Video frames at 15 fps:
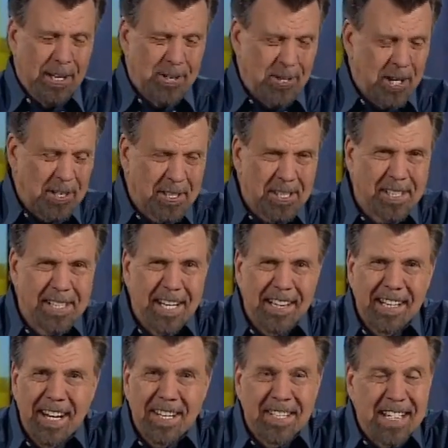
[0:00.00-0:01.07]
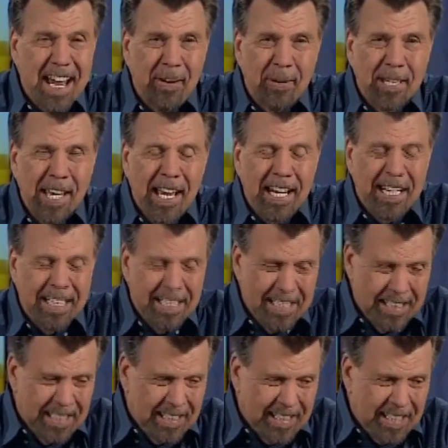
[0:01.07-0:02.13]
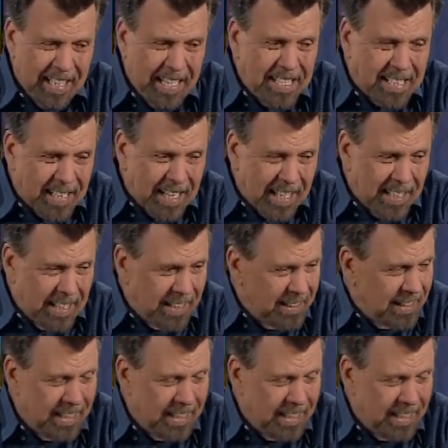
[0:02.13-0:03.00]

Jesus said this. Now we get it. He said,